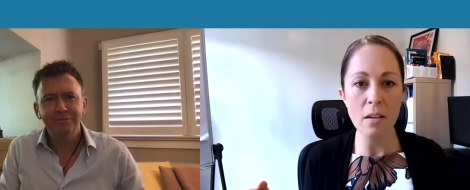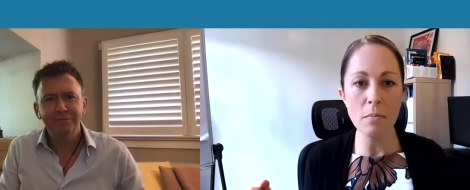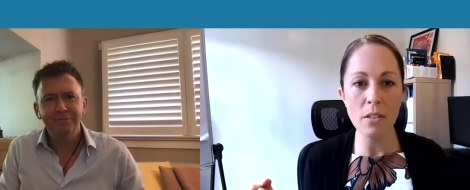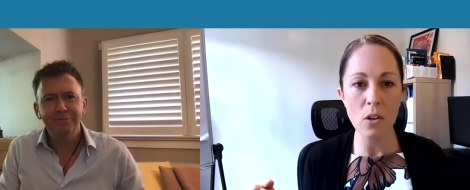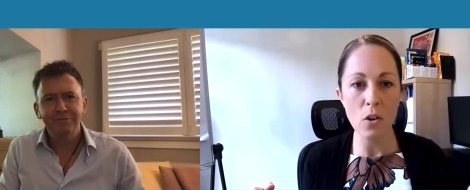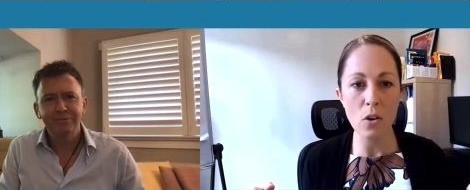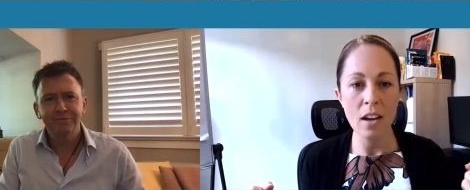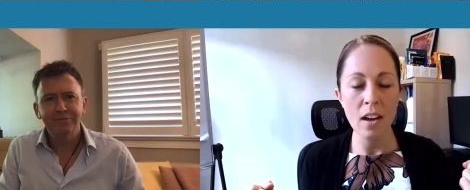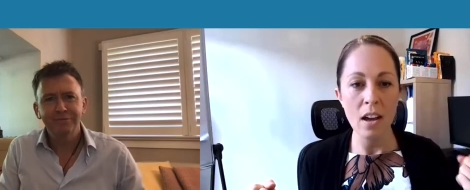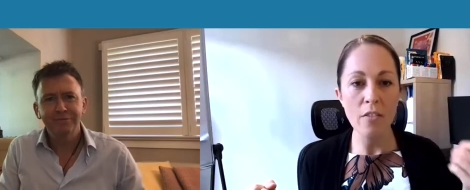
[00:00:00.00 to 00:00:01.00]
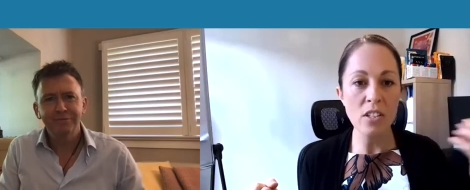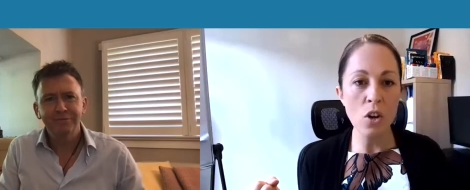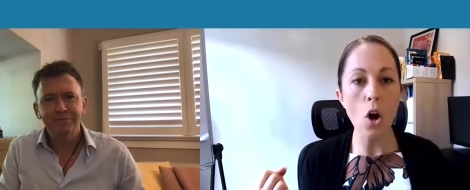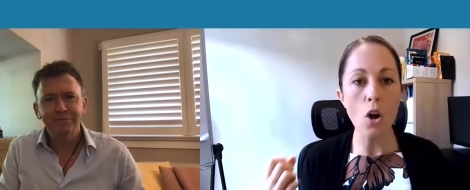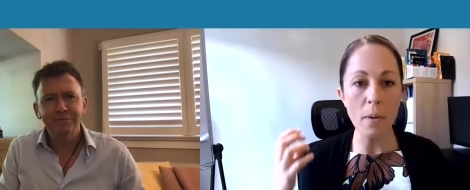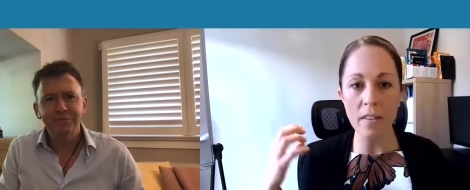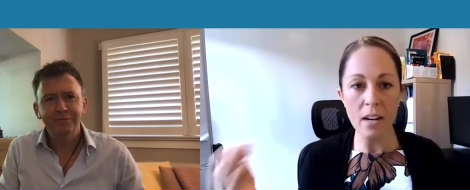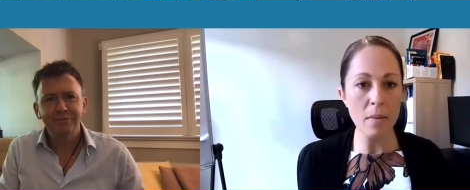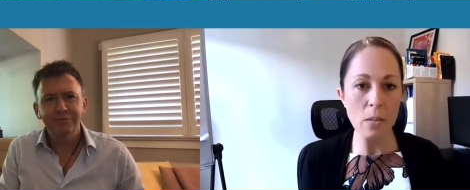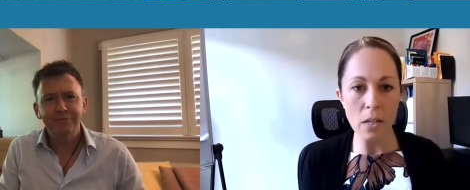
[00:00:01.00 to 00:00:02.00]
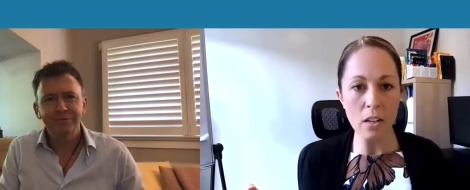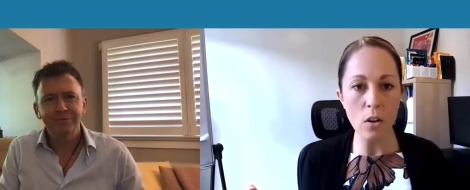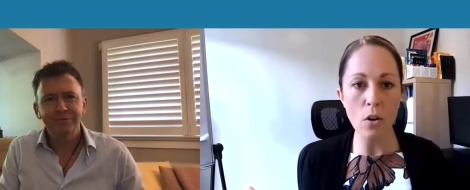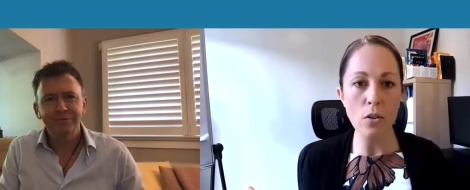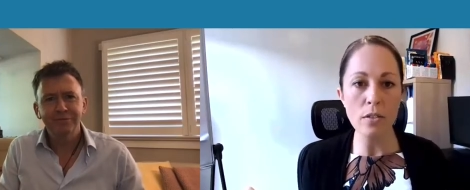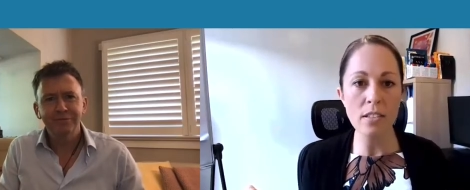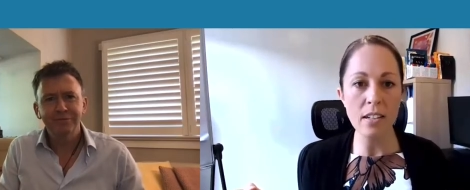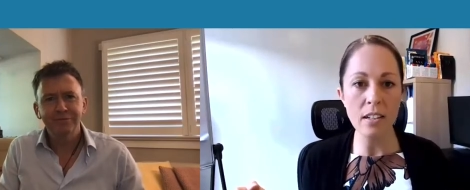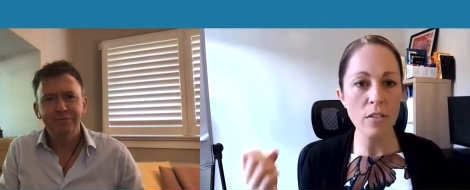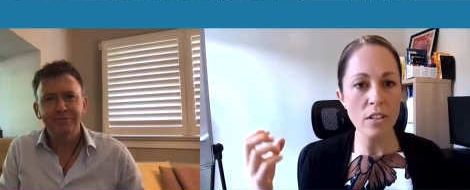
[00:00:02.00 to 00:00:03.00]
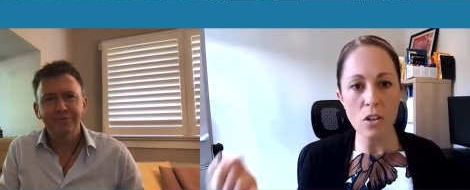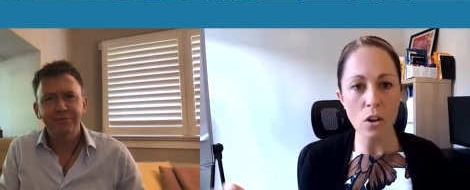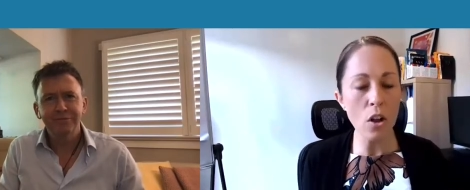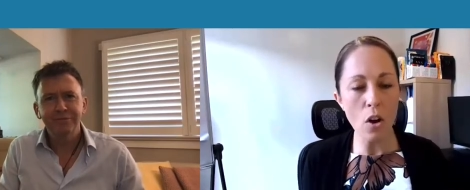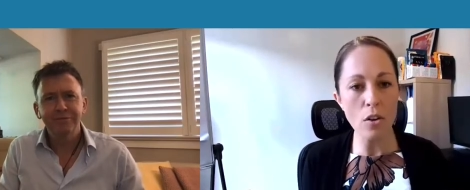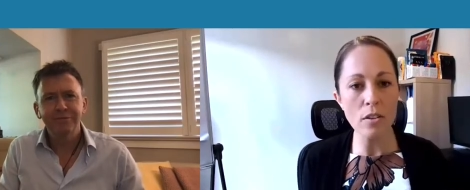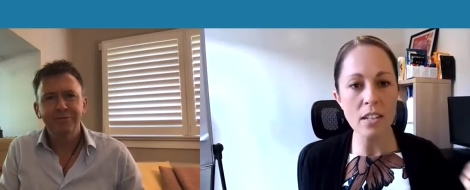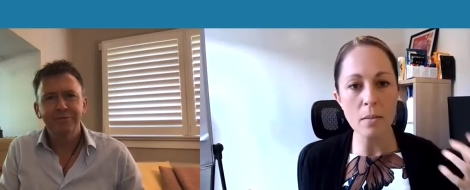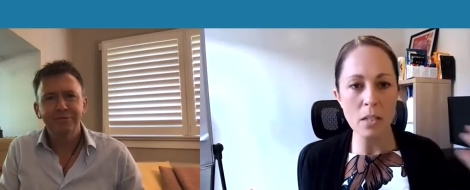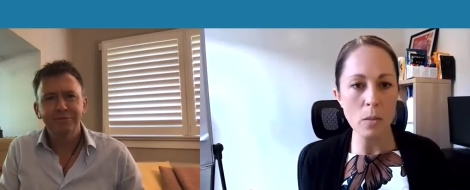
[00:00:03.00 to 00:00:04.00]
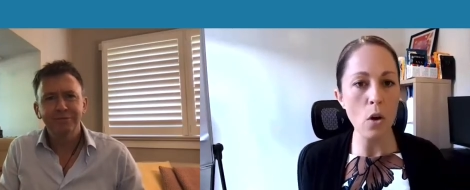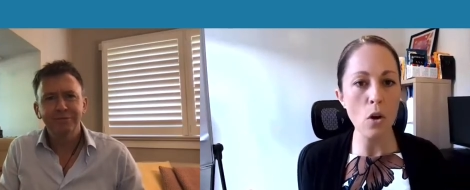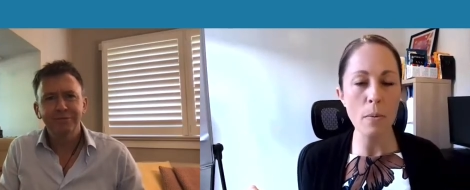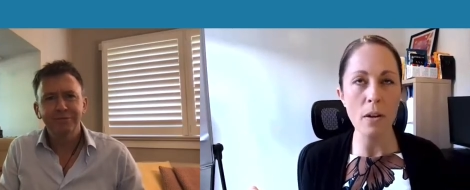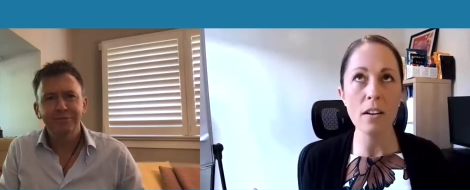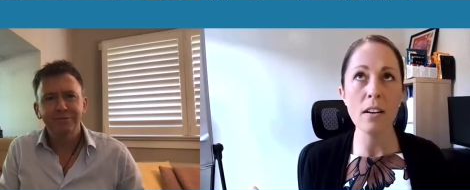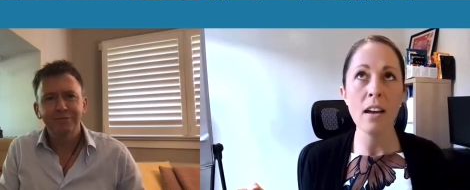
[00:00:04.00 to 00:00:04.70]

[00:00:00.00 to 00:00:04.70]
Speaker 1: So if it's not open, then it must be closed. And if it's not closed, then it must be open,